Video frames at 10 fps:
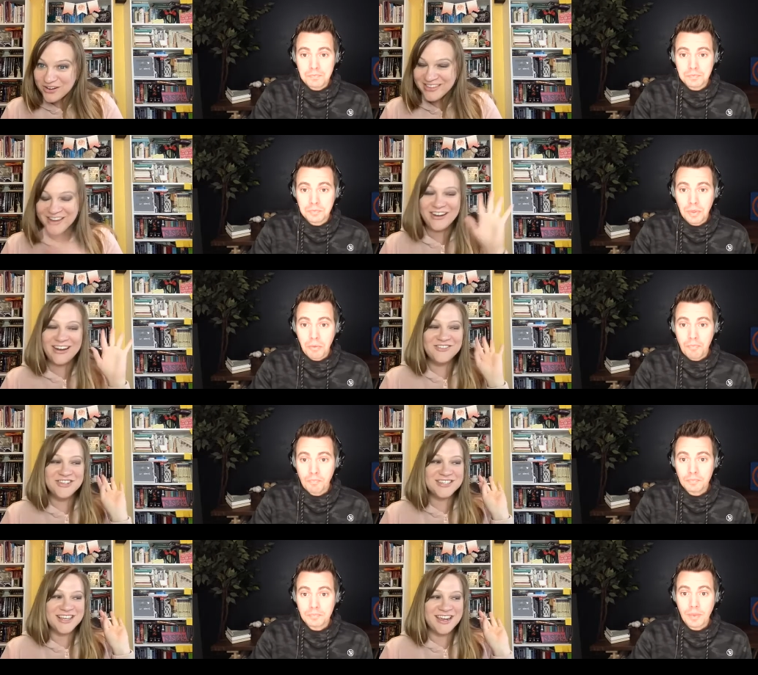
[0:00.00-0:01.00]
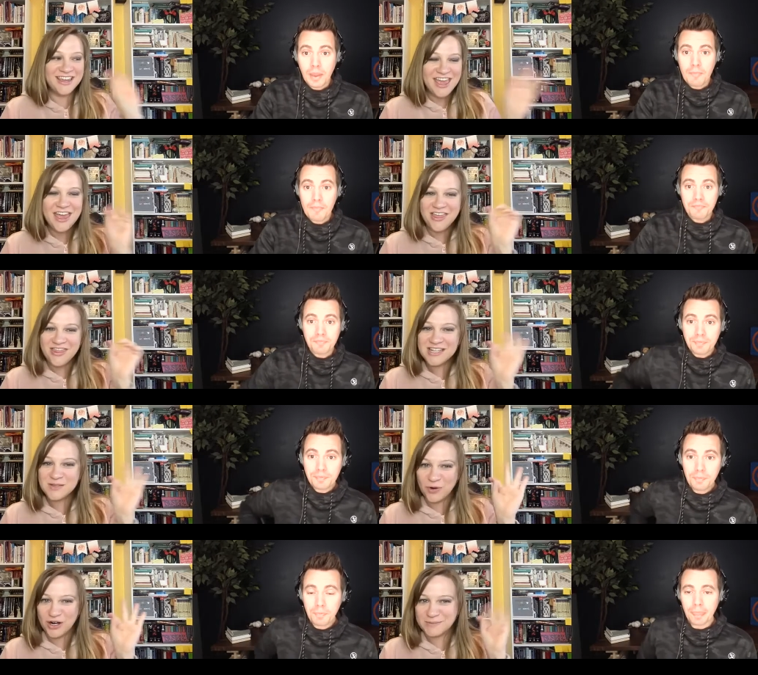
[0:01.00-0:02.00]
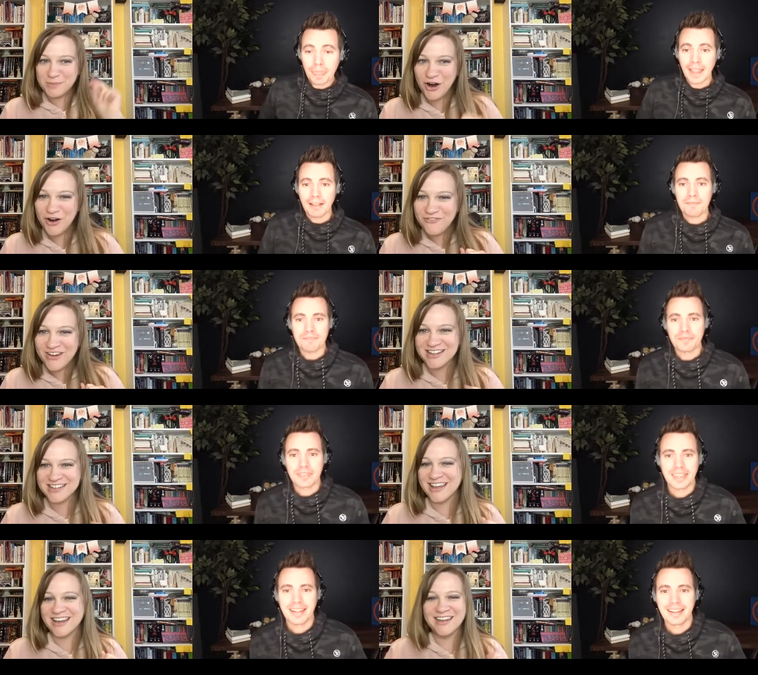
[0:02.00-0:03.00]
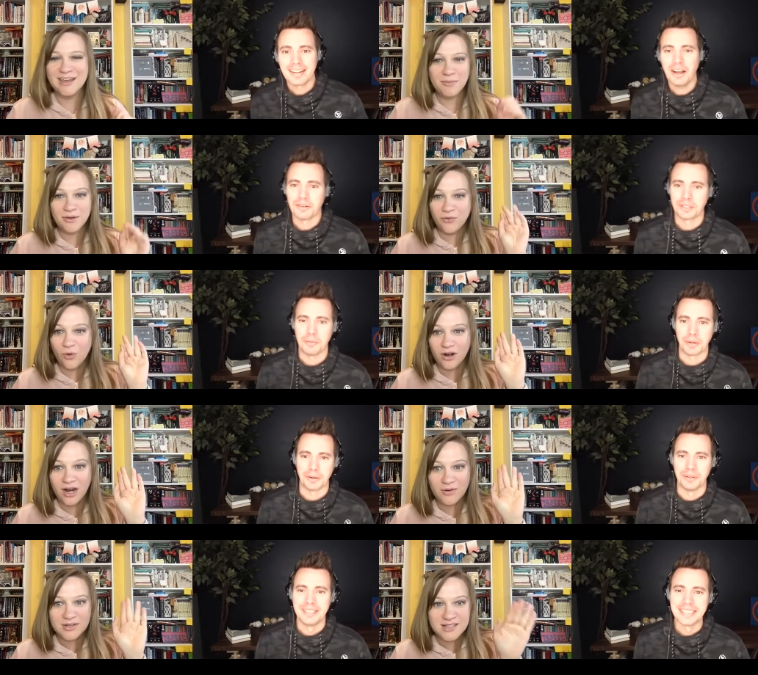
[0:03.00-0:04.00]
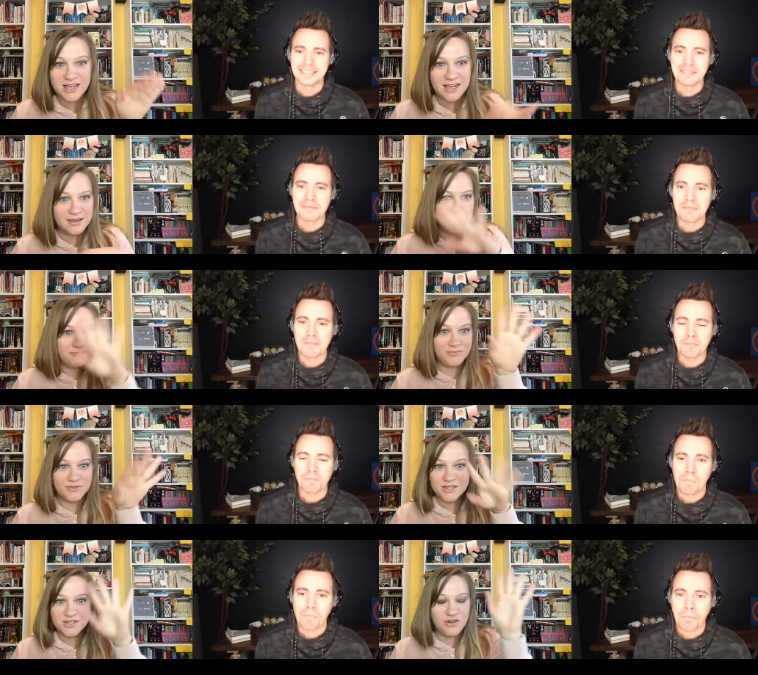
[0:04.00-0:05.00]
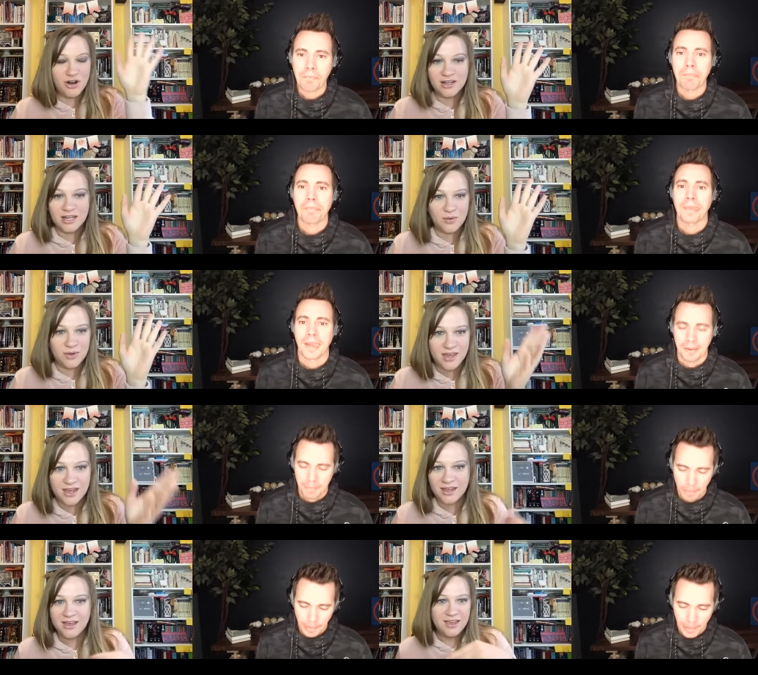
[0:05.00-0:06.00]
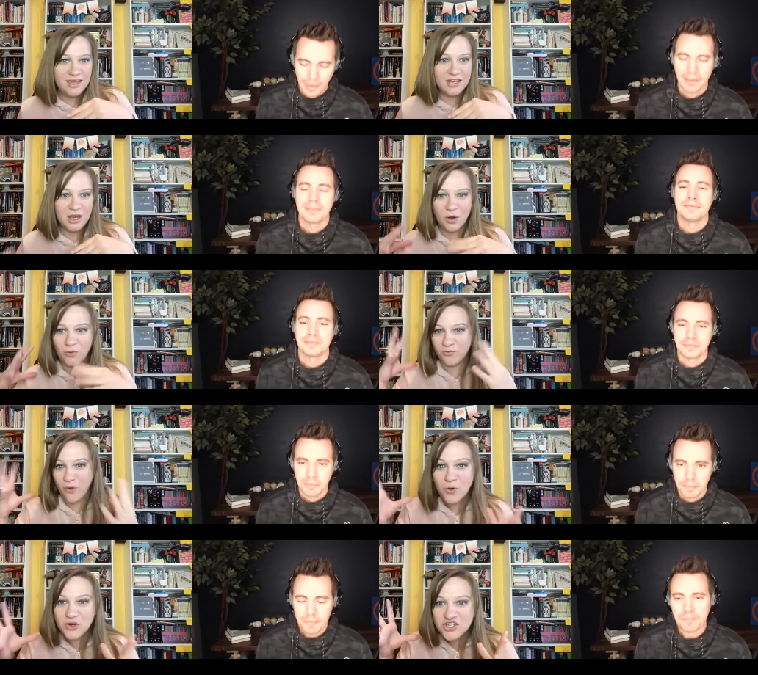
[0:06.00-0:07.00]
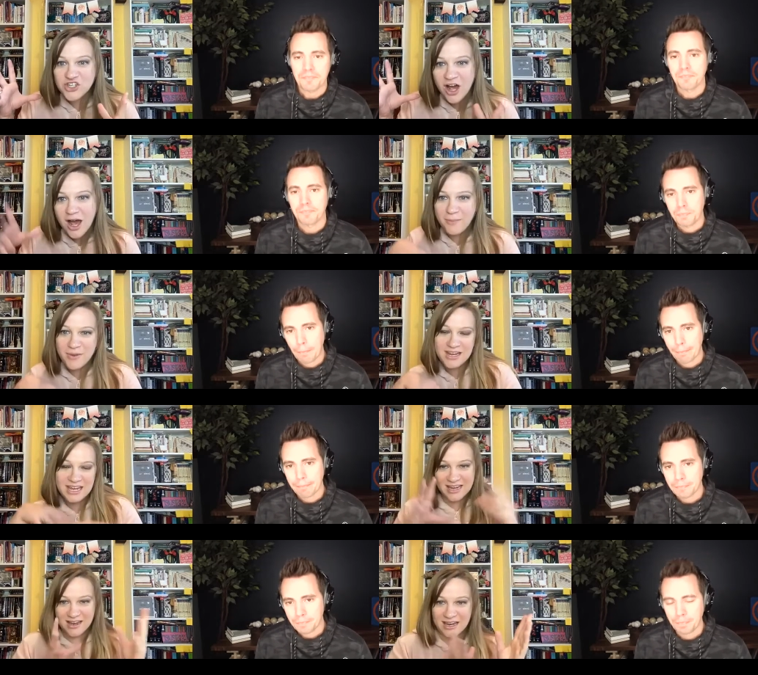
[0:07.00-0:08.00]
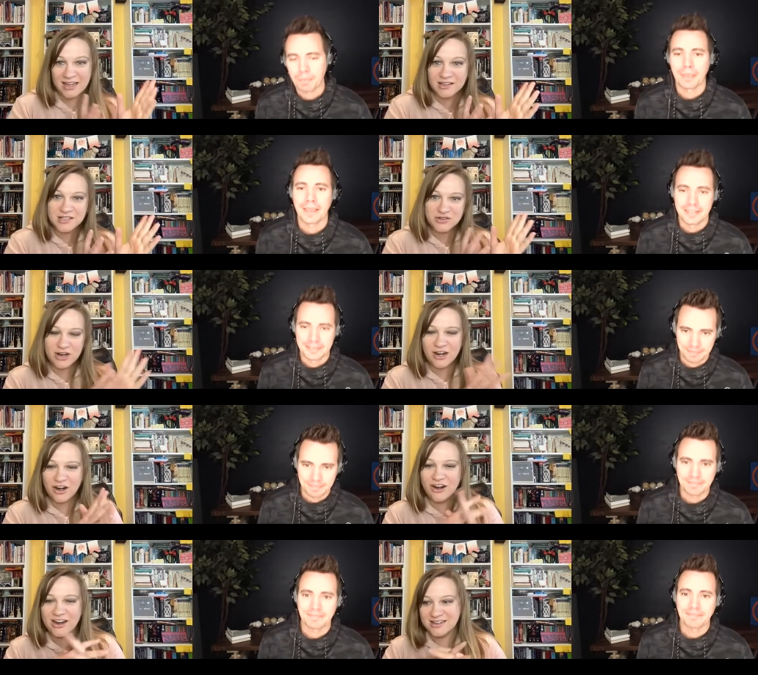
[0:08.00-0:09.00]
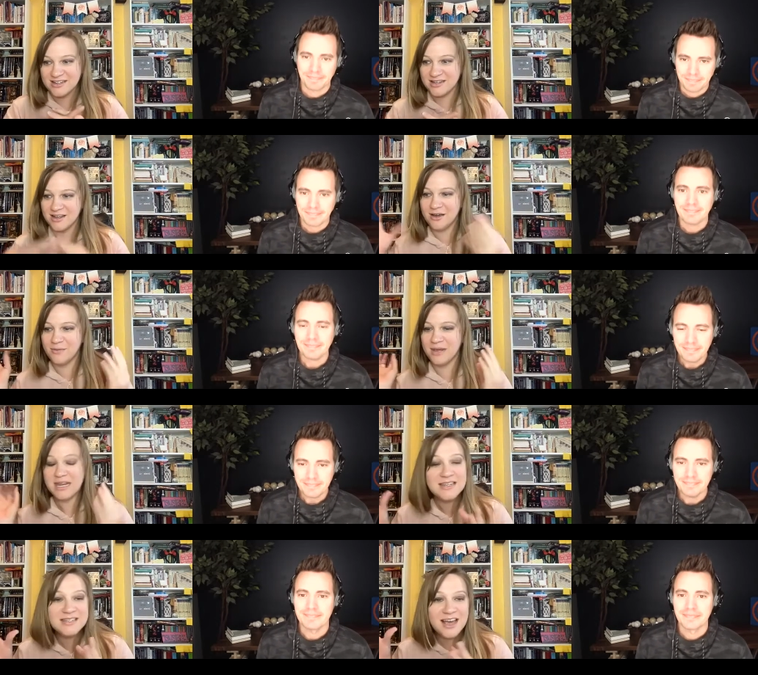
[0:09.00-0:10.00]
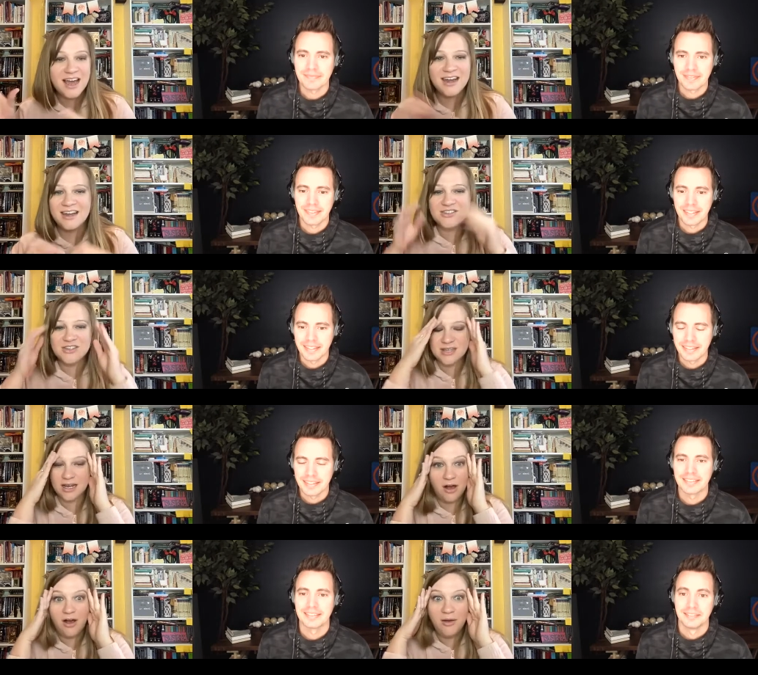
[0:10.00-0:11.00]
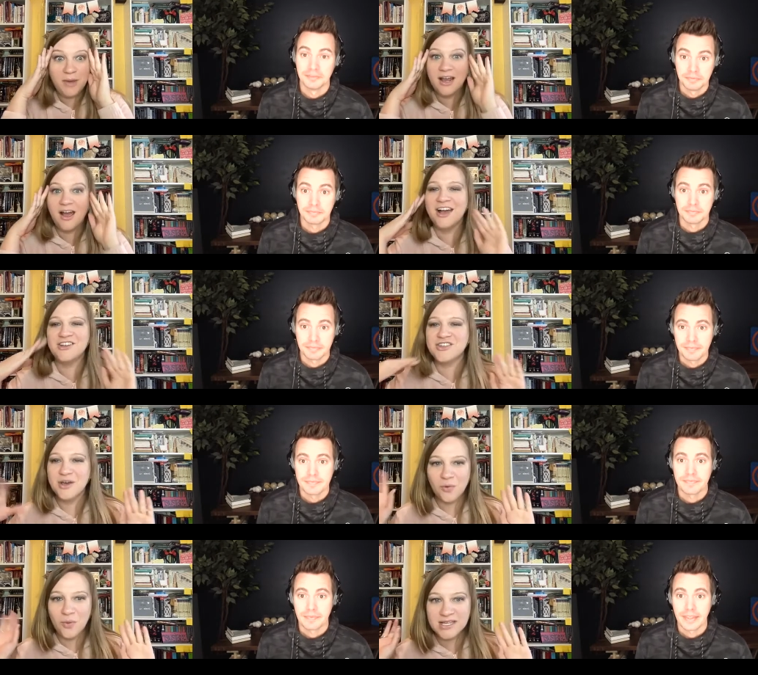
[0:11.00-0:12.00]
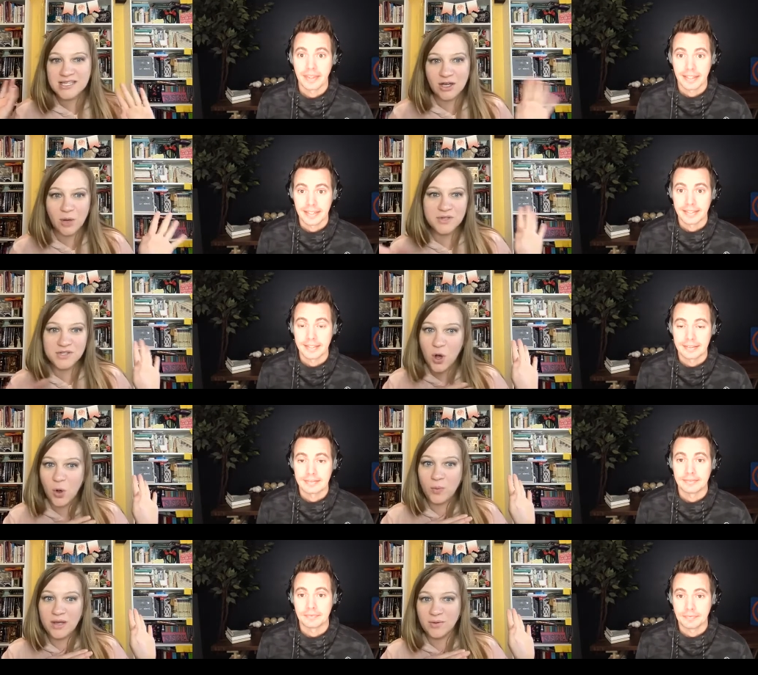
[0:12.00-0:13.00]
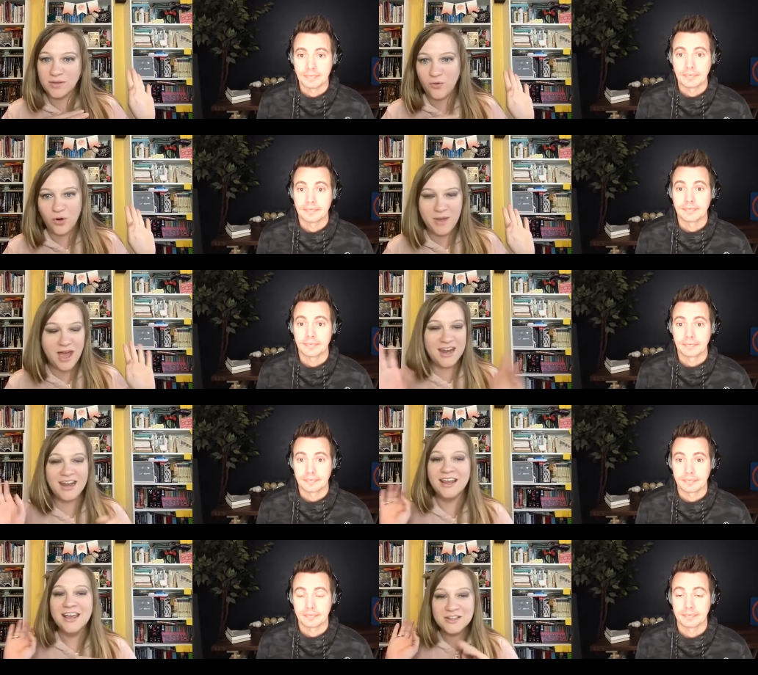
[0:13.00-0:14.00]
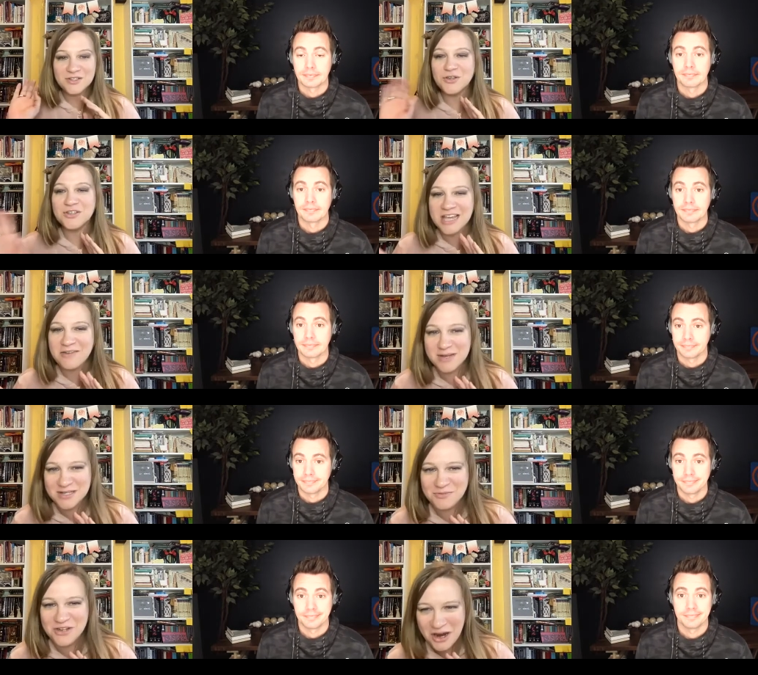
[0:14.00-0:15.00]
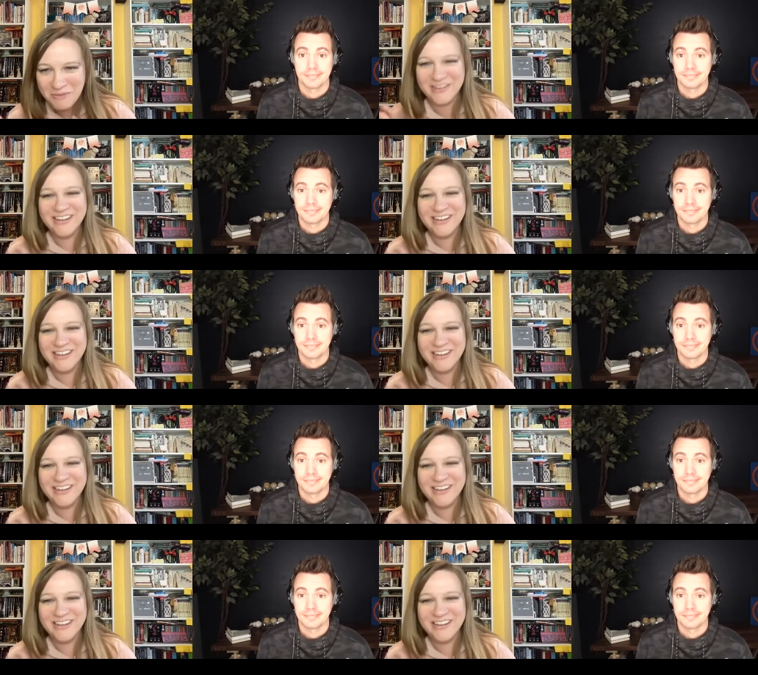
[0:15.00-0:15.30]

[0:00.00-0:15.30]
Speaker 1: in there and I'm just like, this works perfect. Like oh, before cool. I was like, struggling with like you know photoshop and I- mm. illustrator and um, indesign and it's just like oh my gosh wasting almost a whole week with formatting so you saved me some time